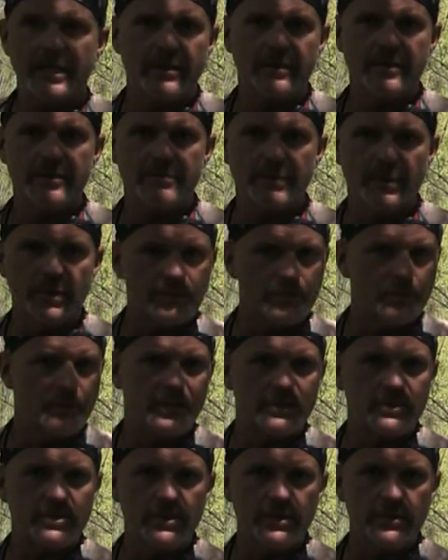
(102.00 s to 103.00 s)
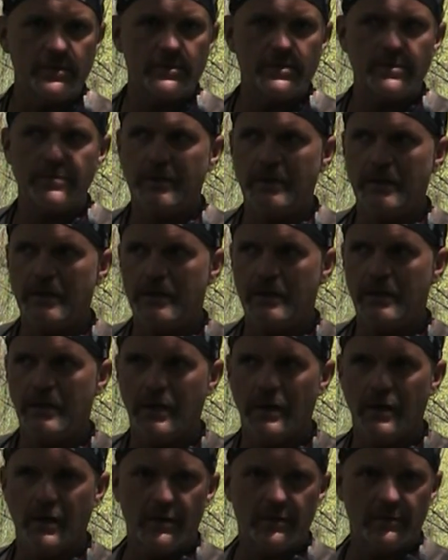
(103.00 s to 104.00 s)
this both for my students for the
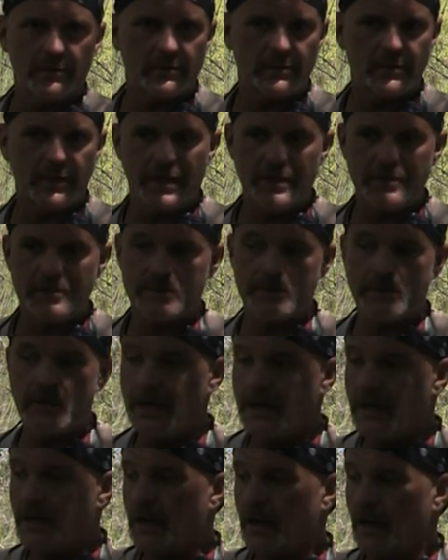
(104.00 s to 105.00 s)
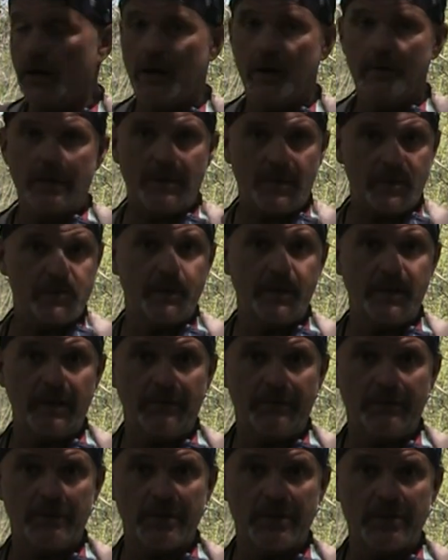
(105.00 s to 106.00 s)
class, but I'm also making
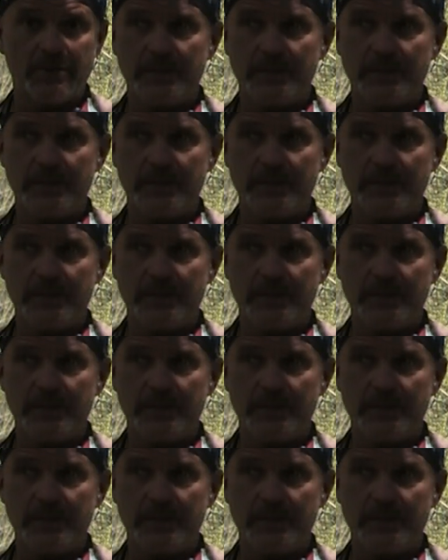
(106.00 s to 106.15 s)
it for a bunch of